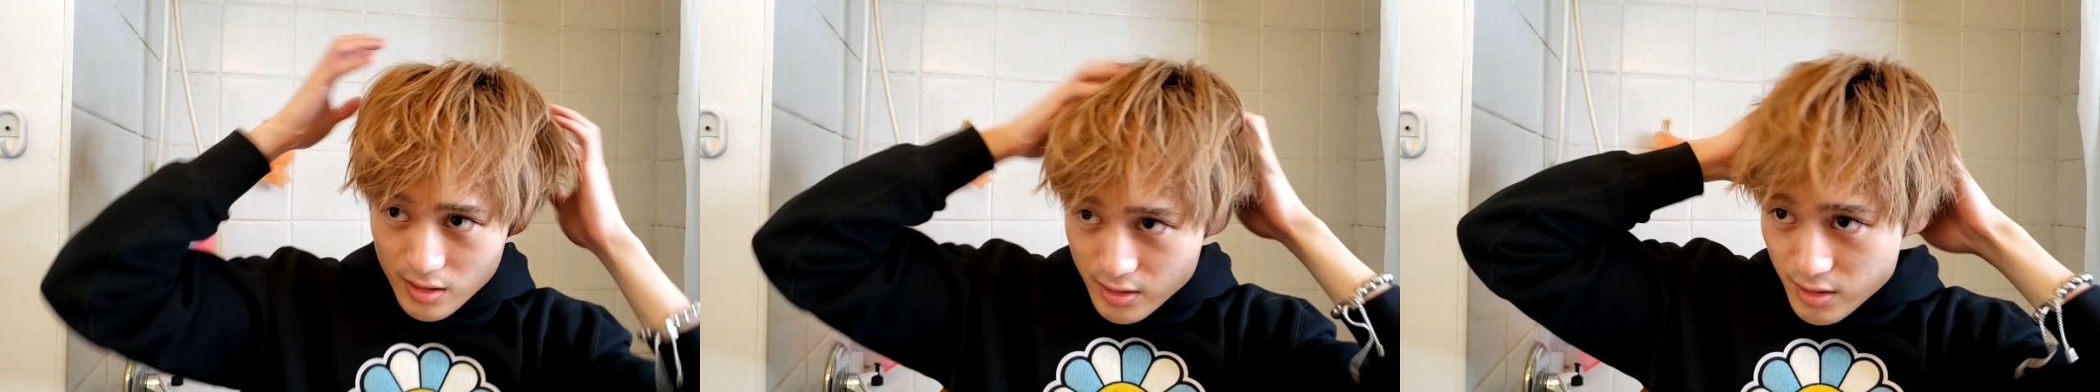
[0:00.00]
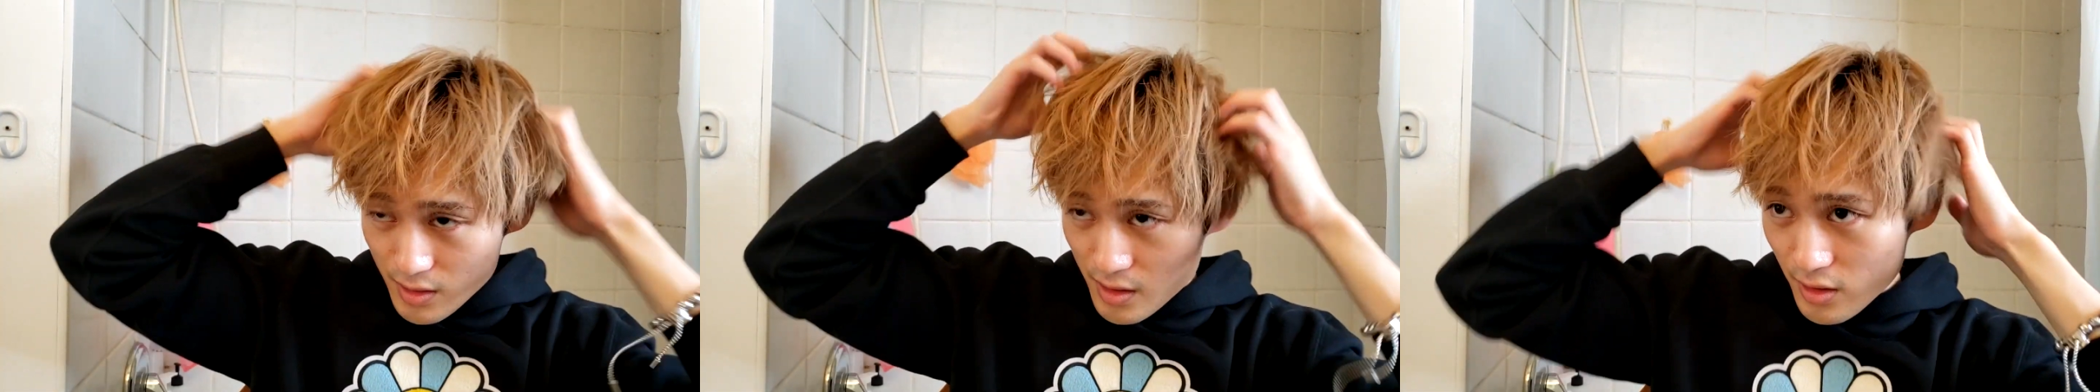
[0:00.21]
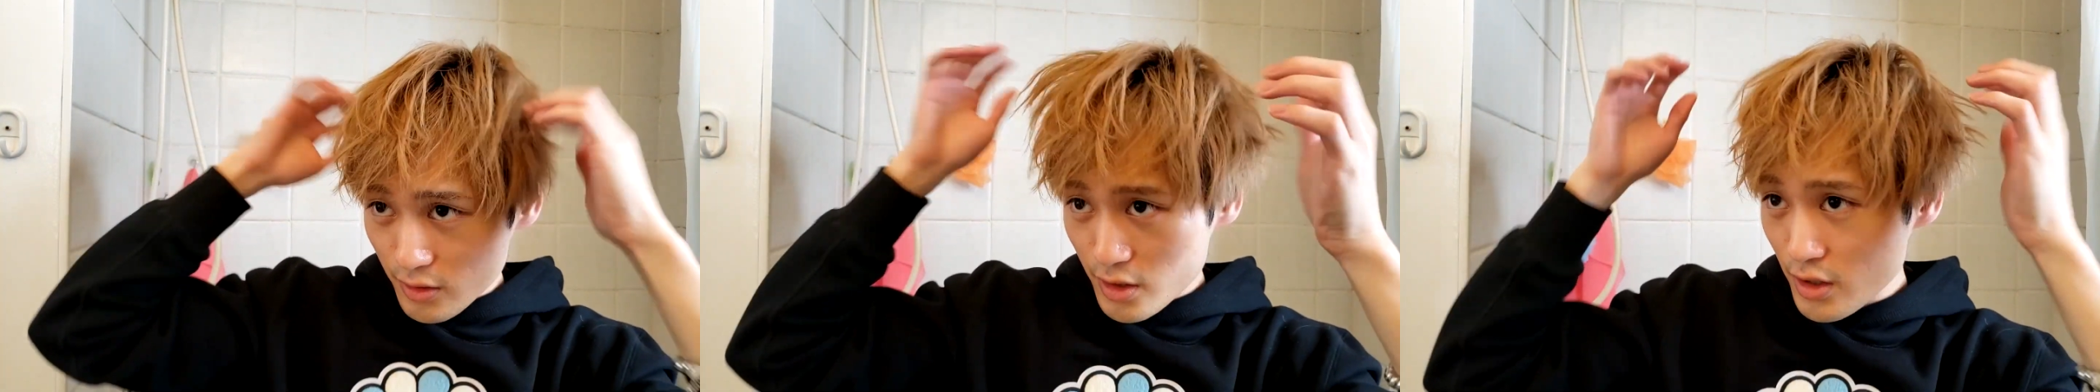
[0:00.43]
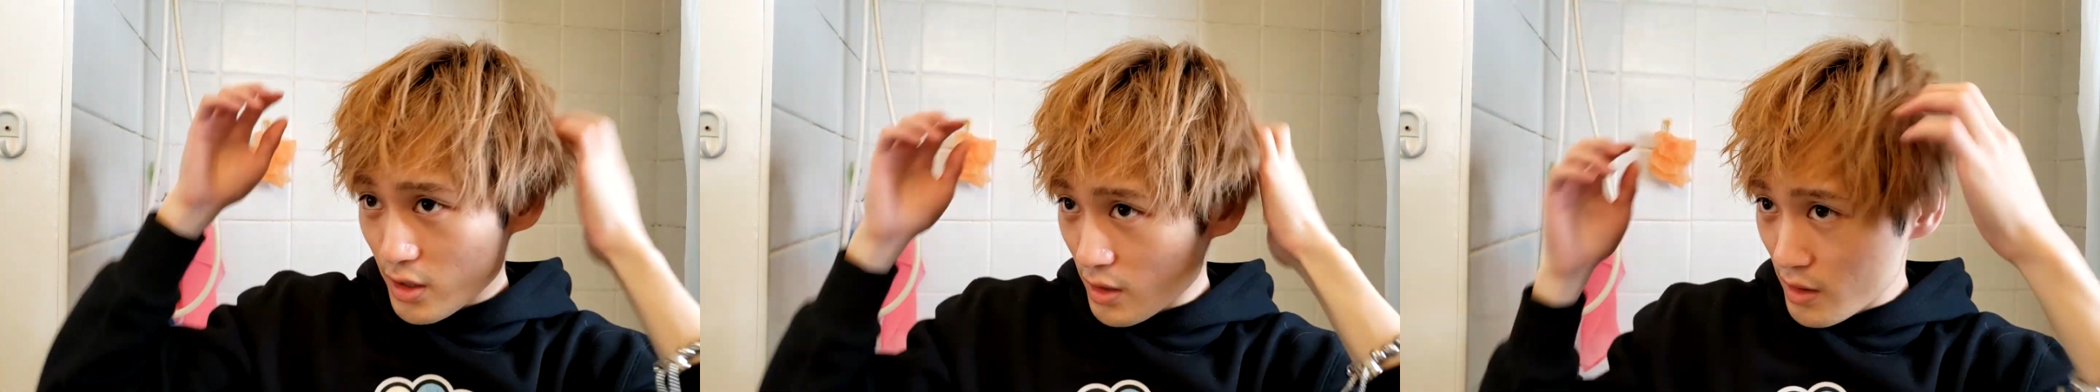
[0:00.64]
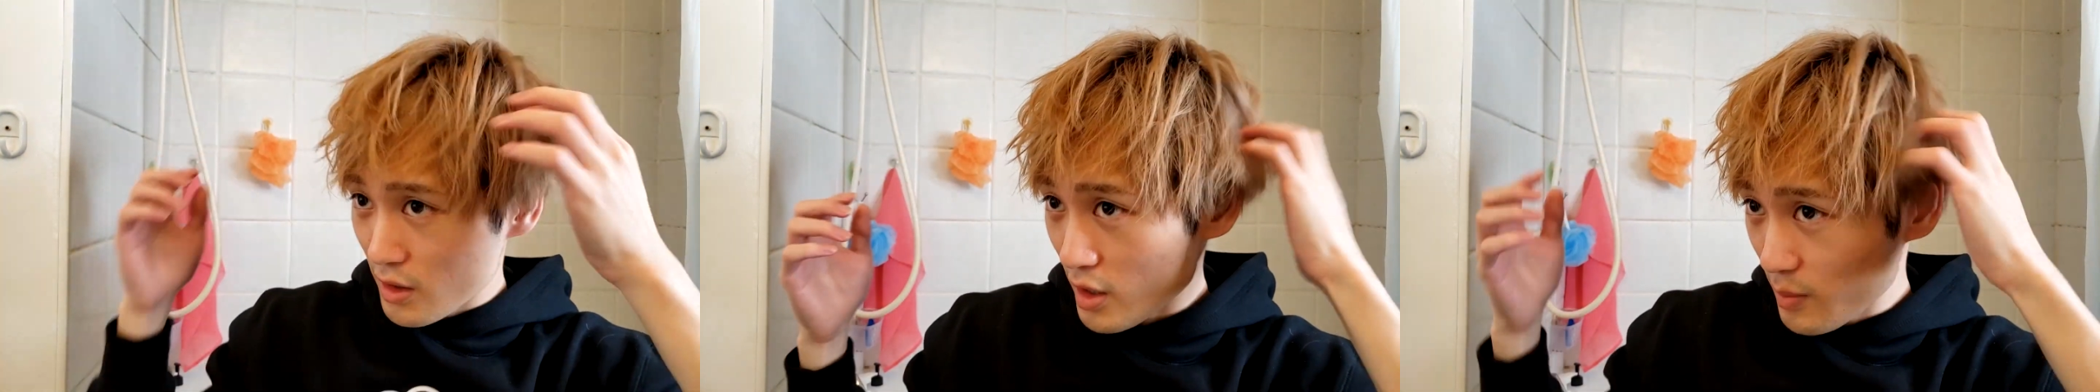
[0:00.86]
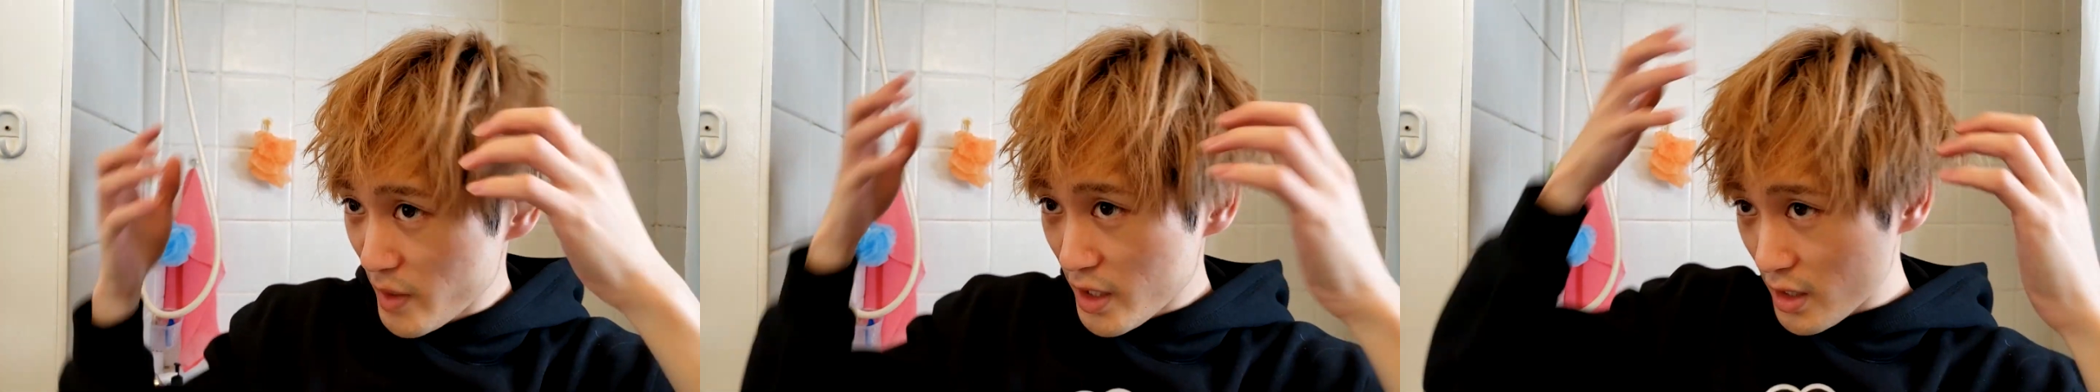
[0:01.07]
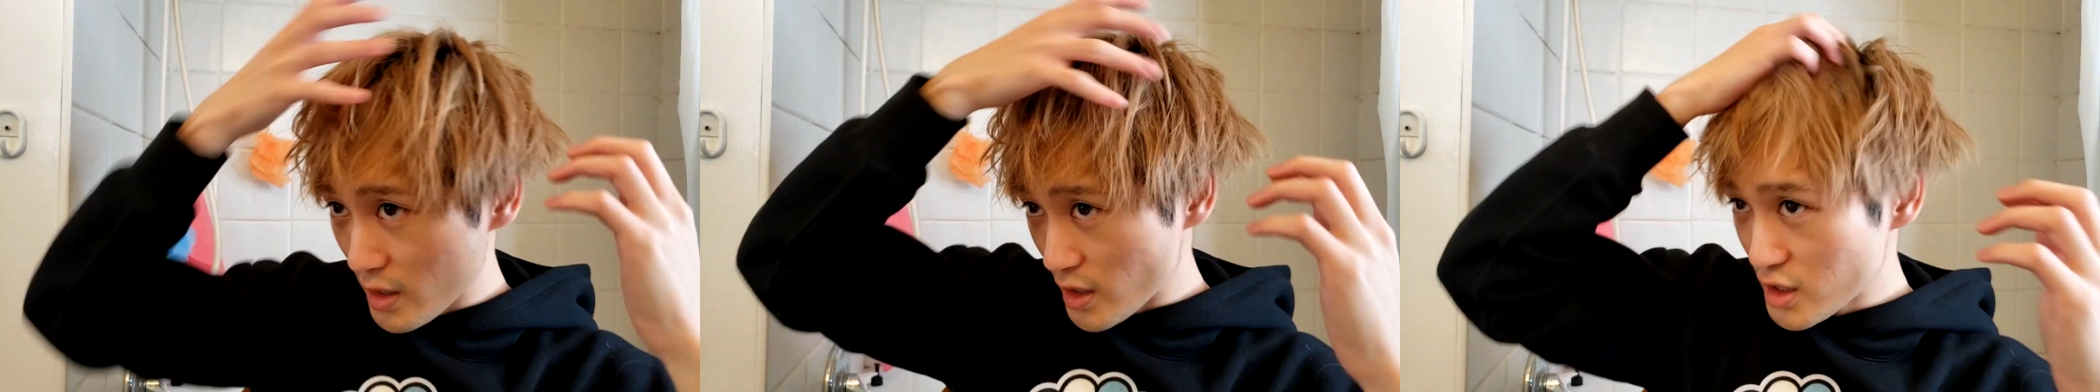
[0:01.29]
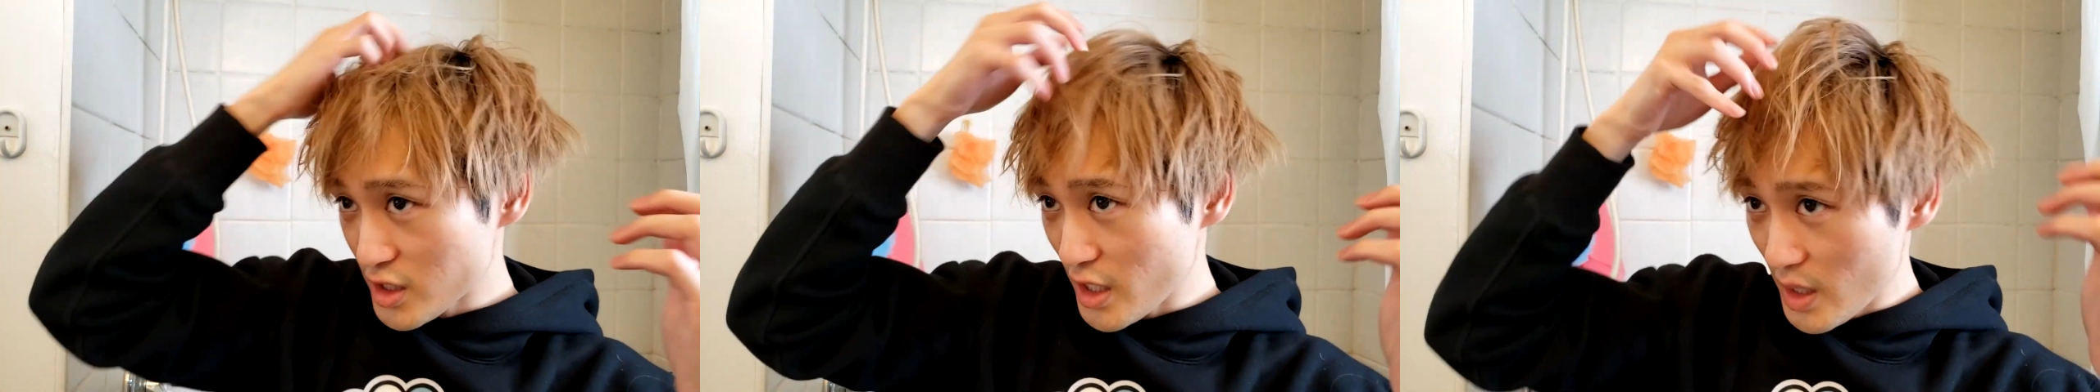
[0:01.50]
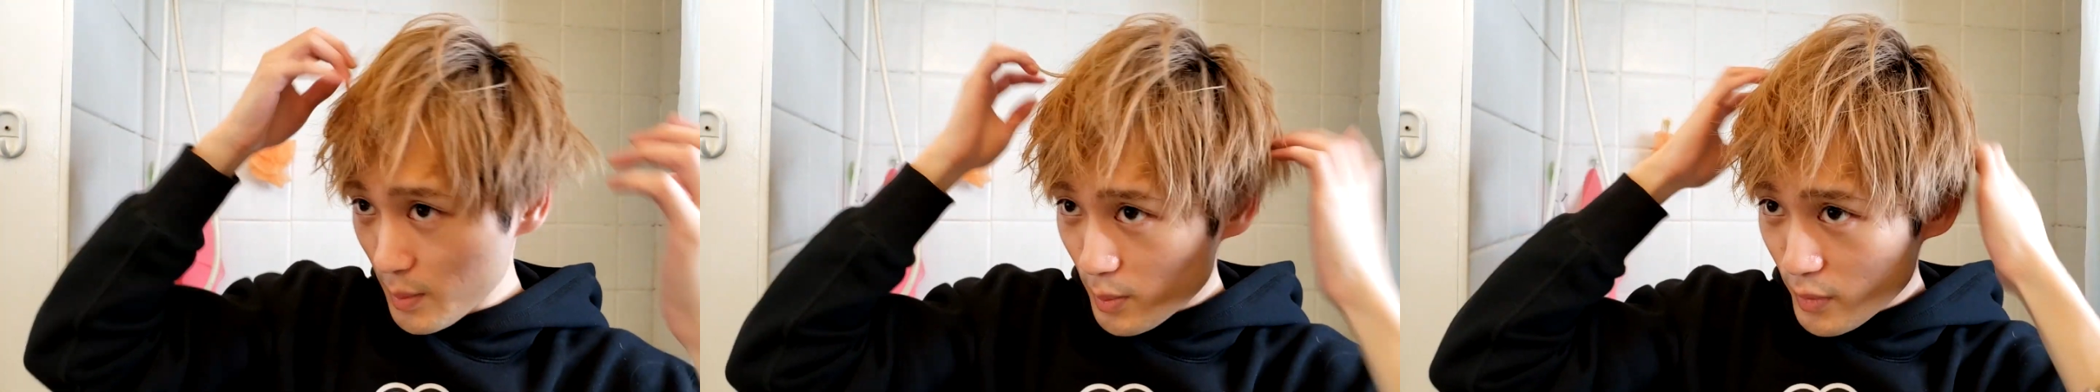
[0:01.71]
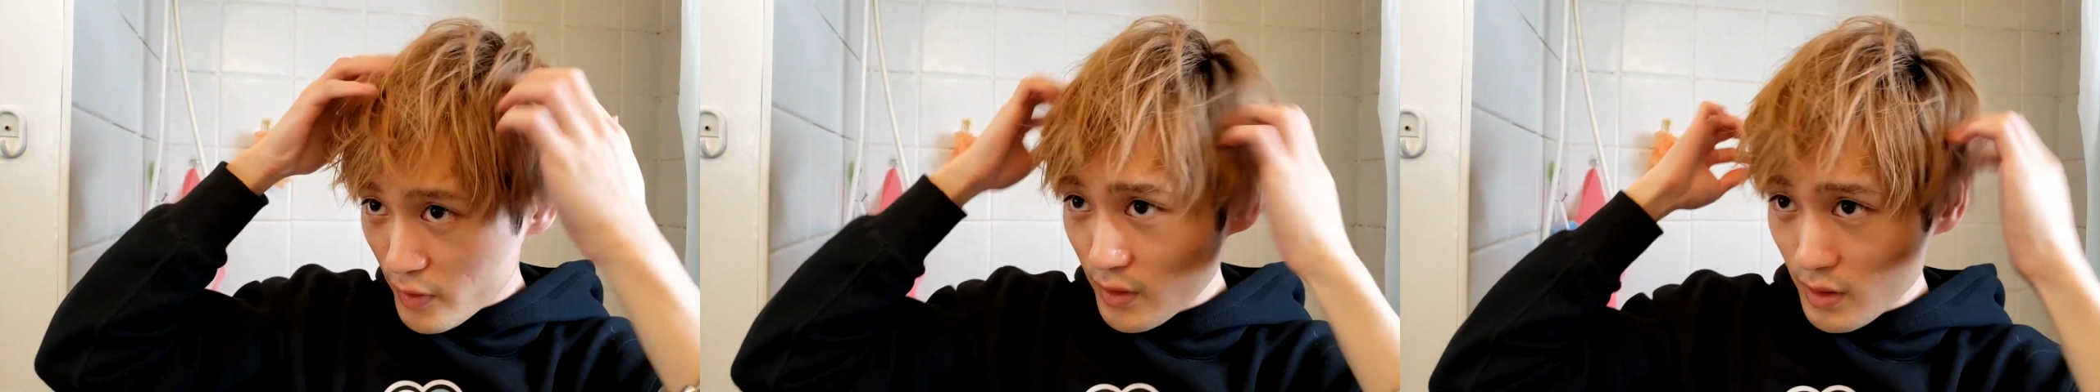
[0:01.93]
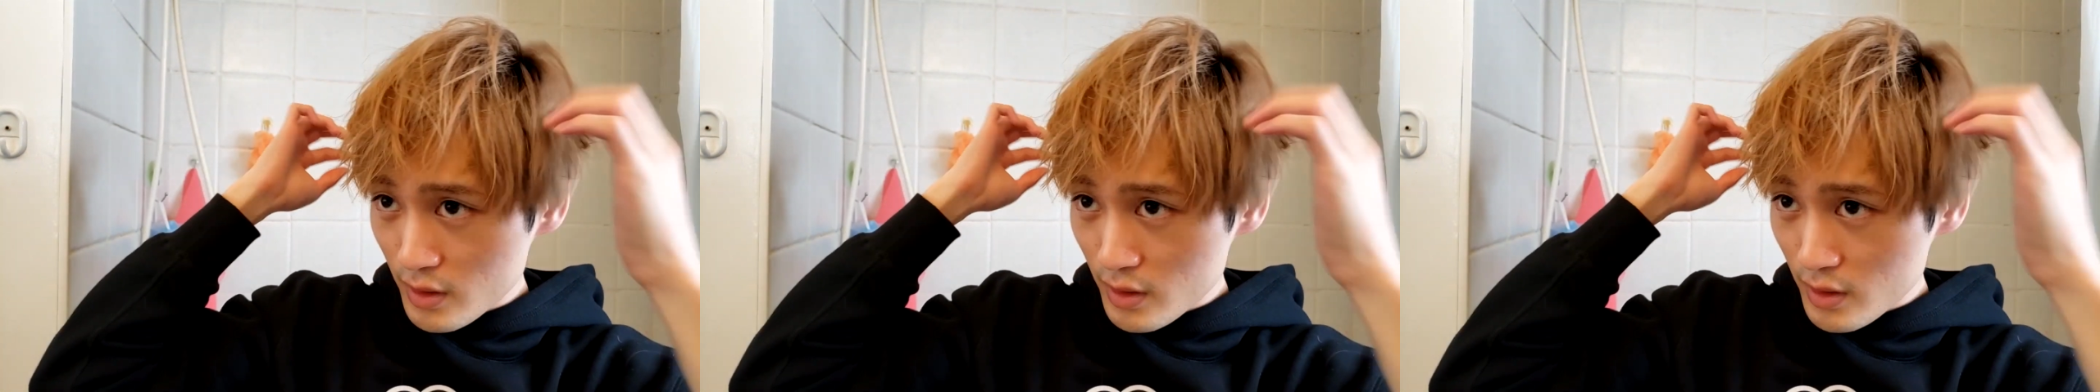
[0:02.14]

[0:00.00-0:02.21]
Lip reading: just so you can start making the shape.